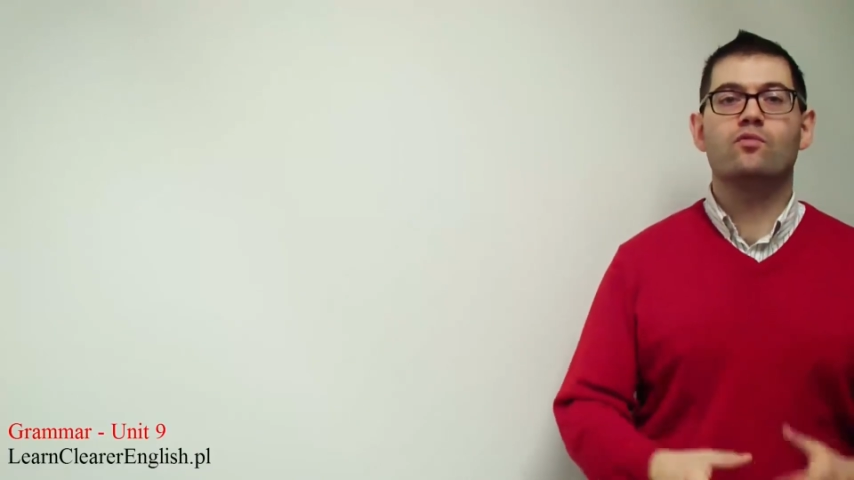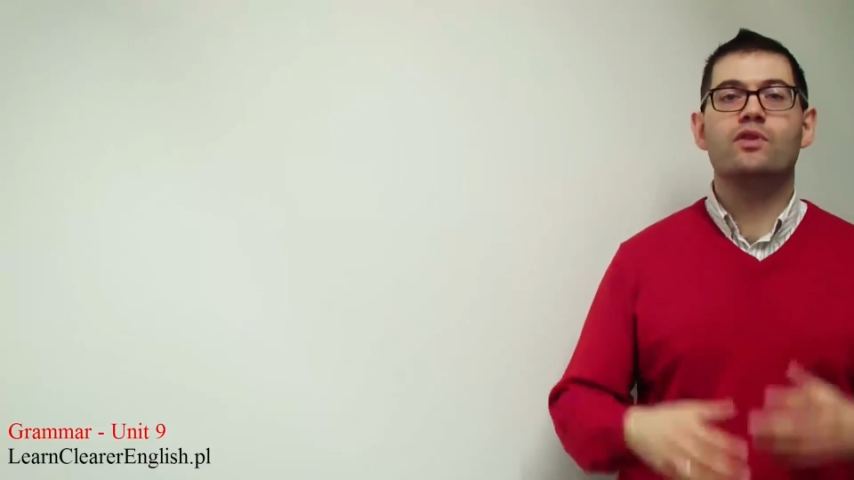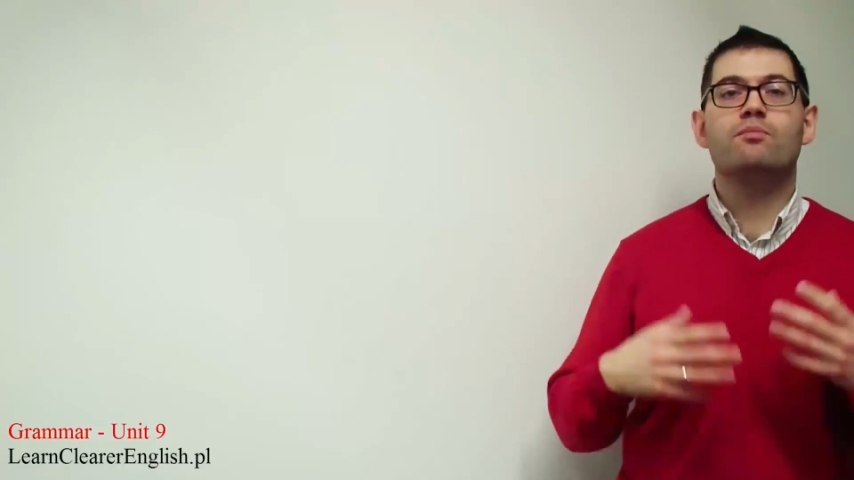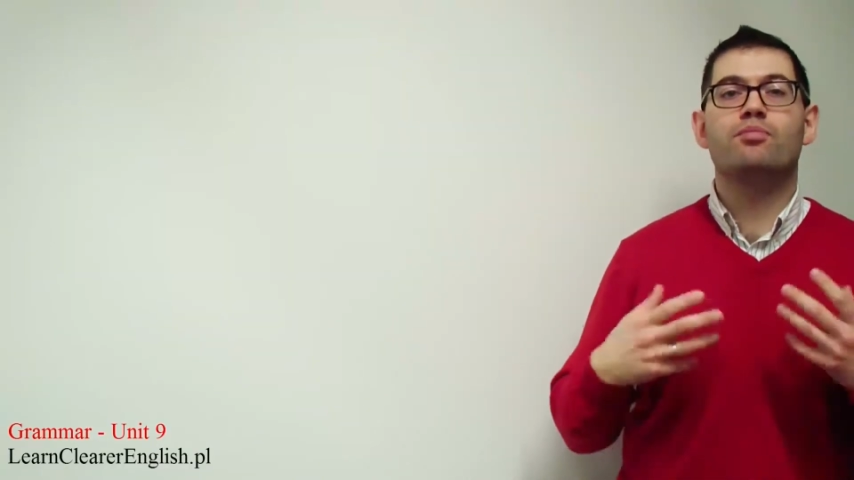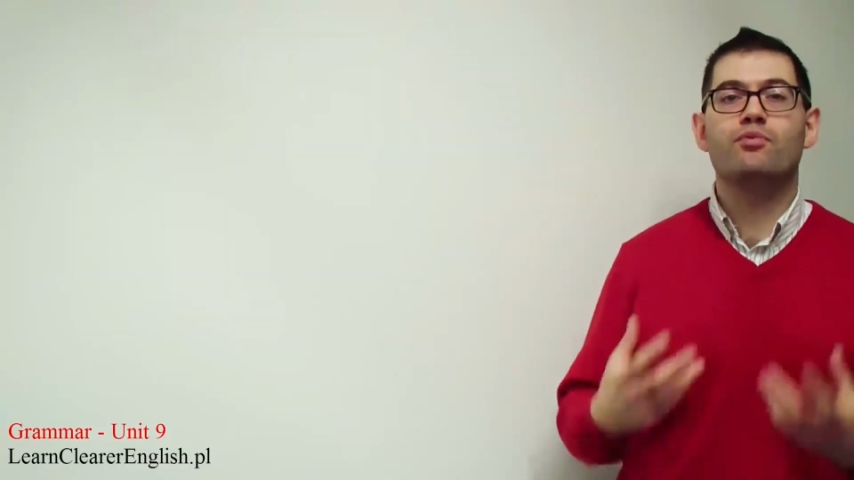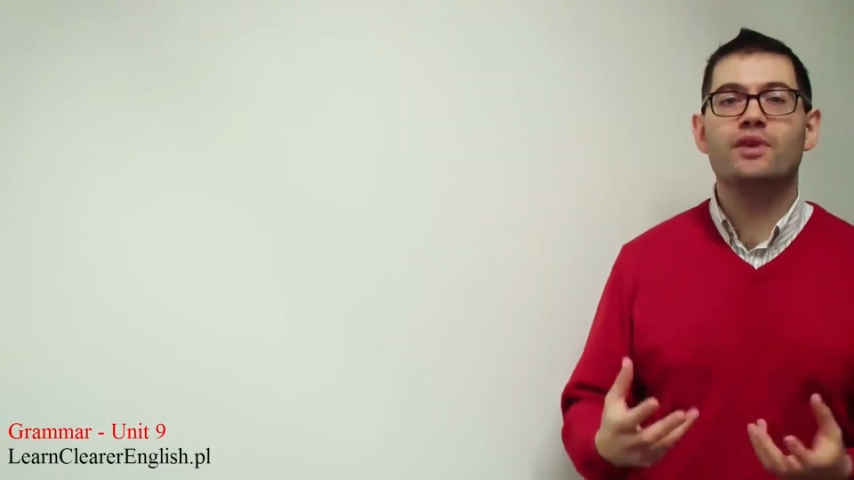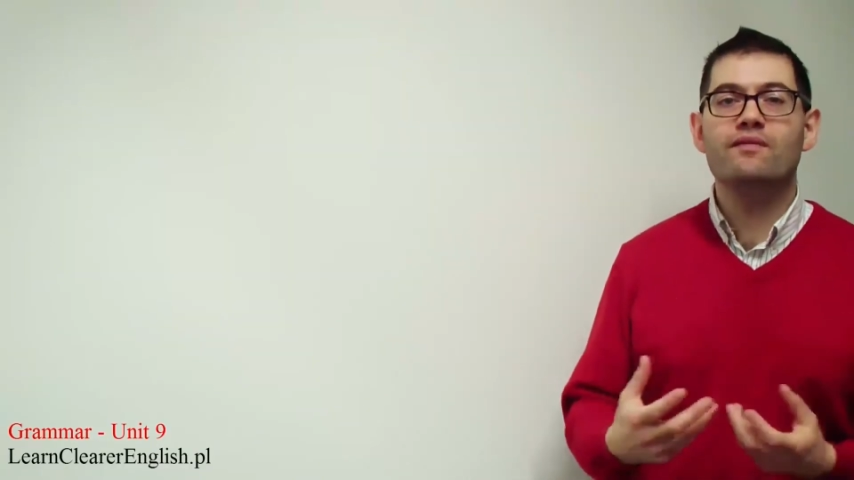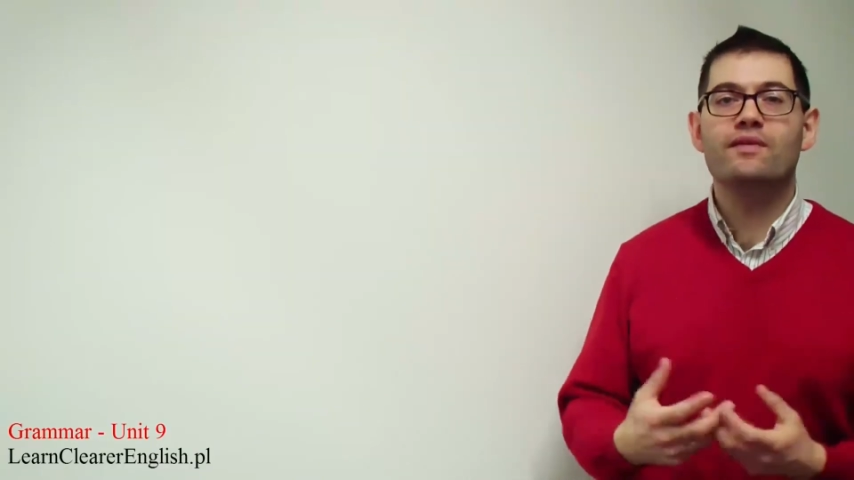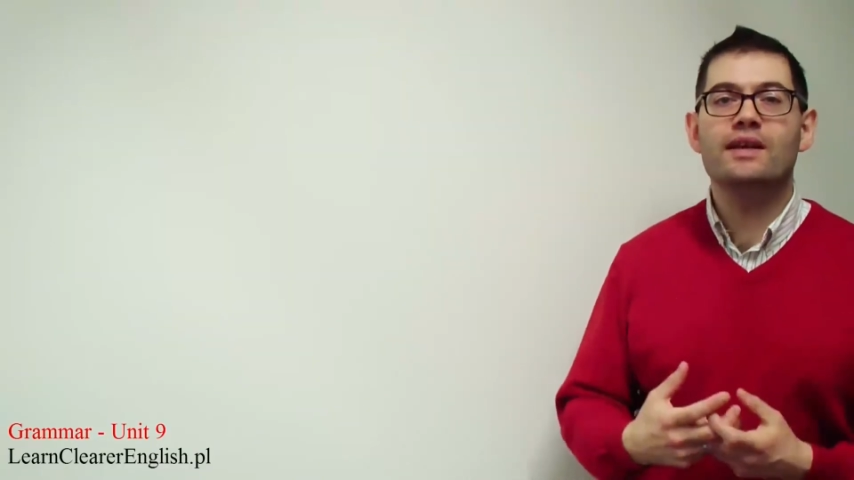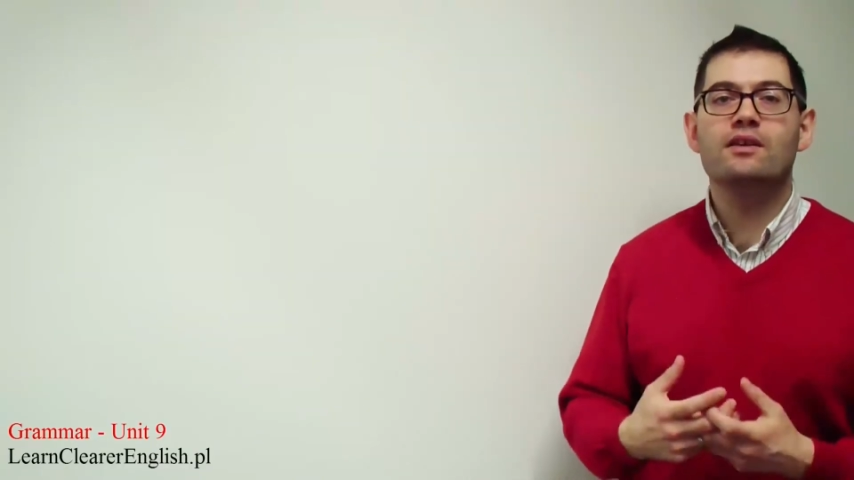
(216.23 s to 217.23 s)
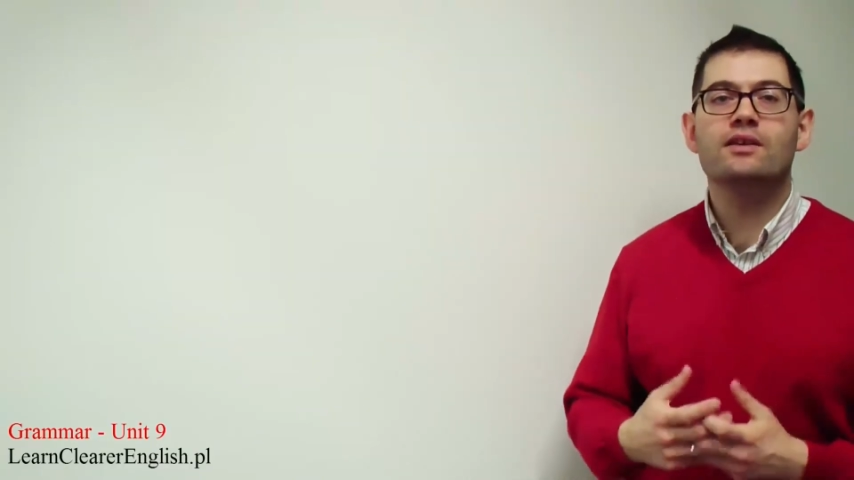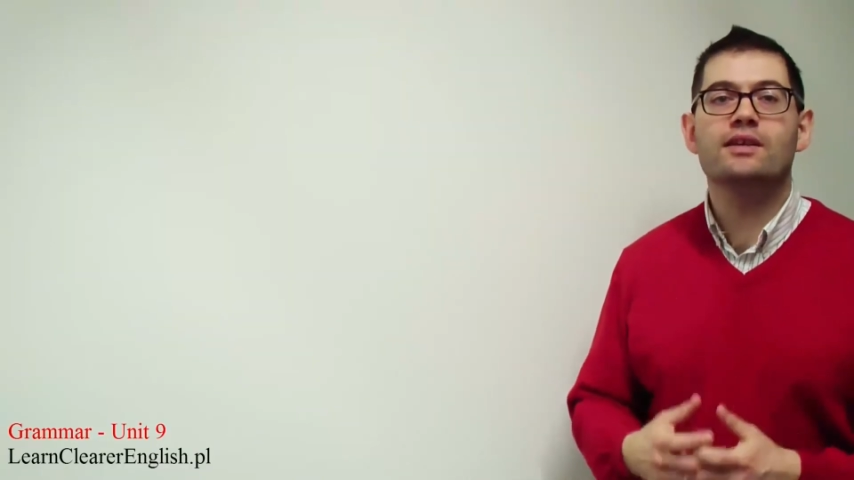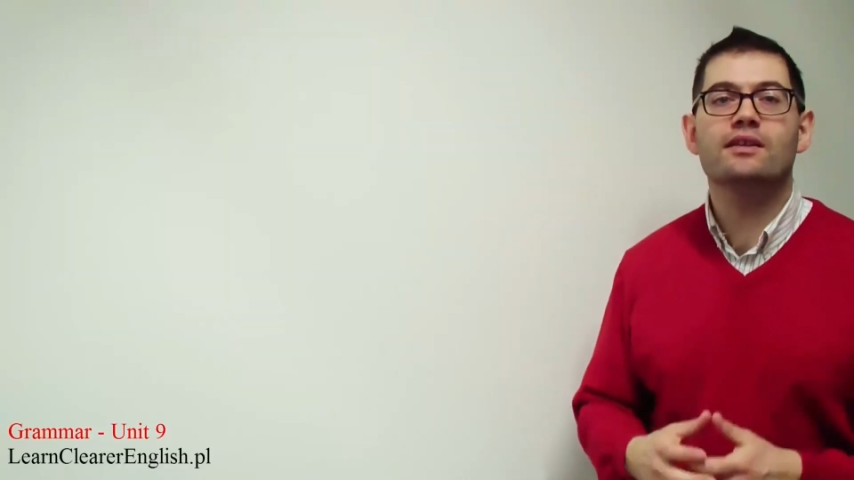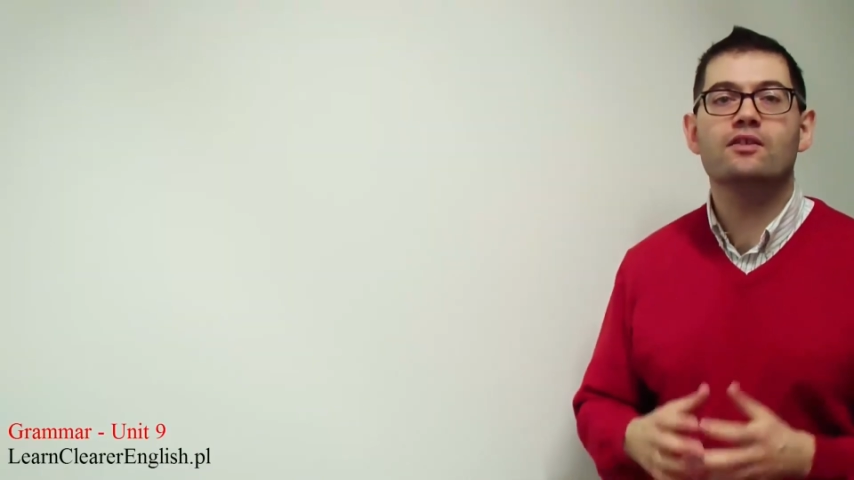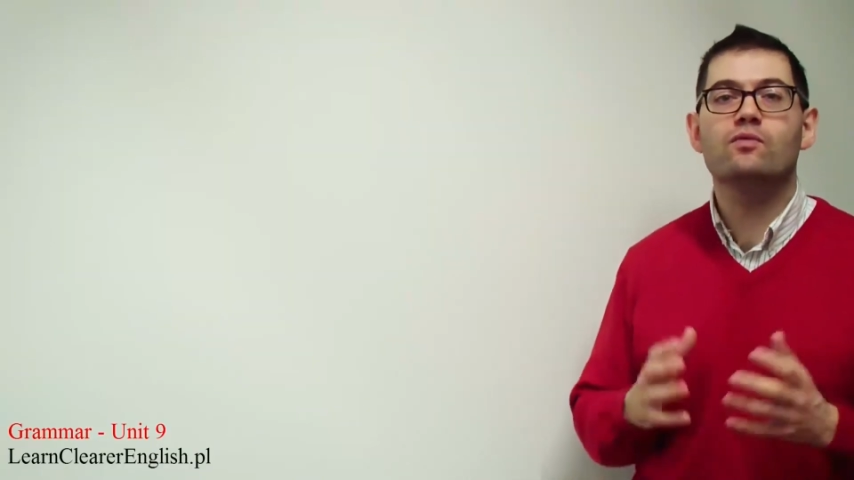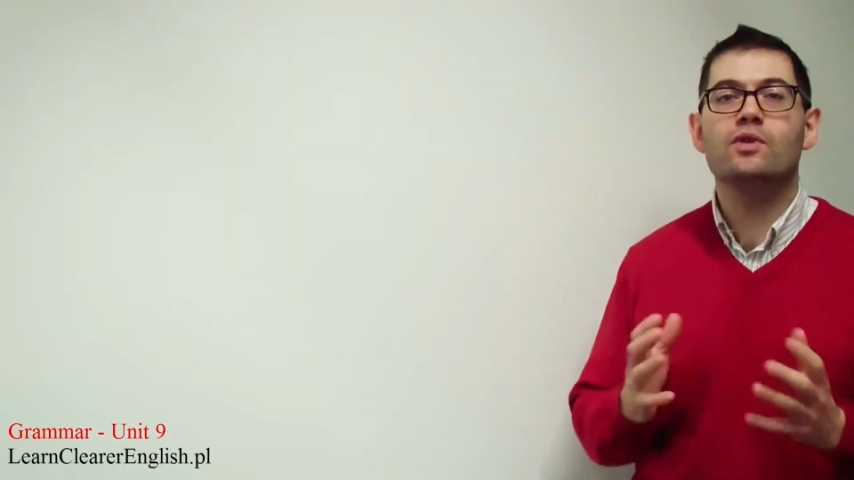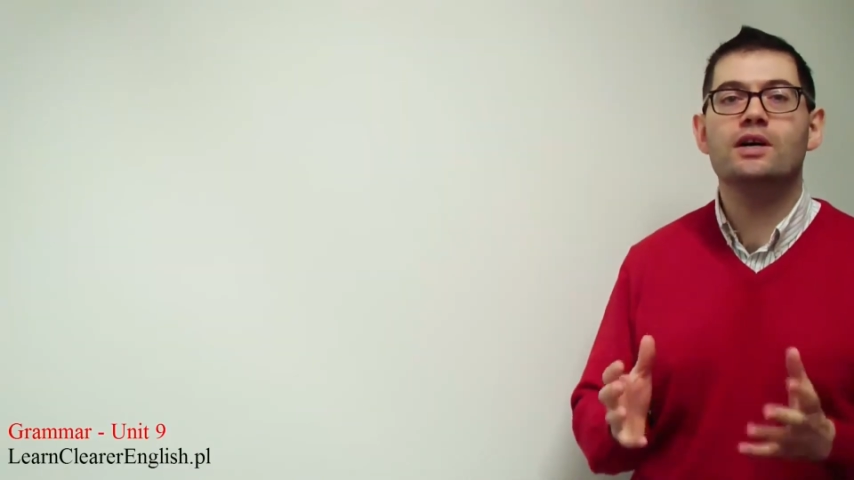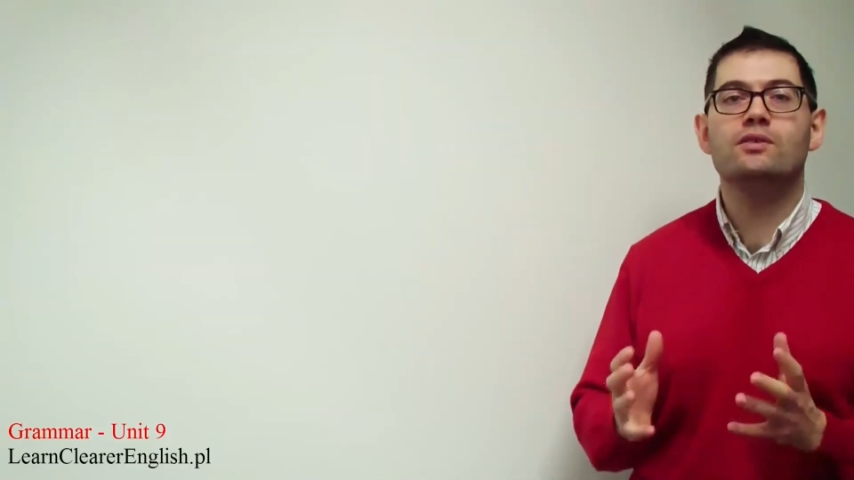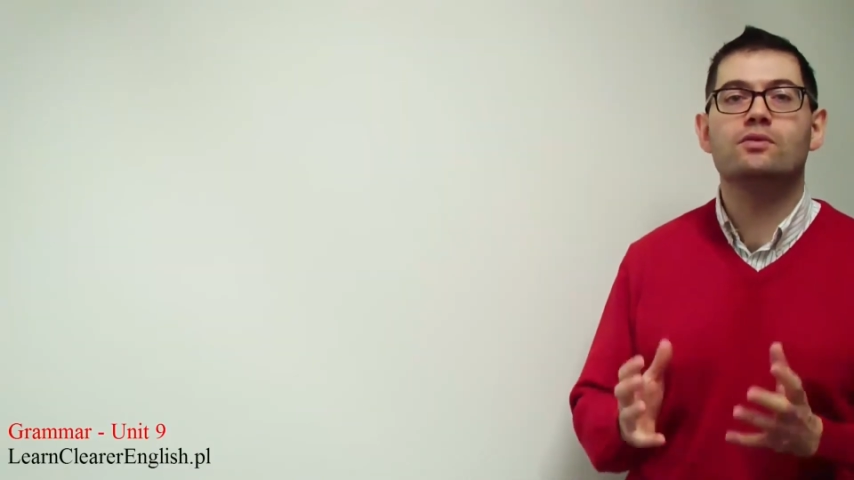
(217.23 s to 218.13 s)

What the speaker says: we briefly looked at the word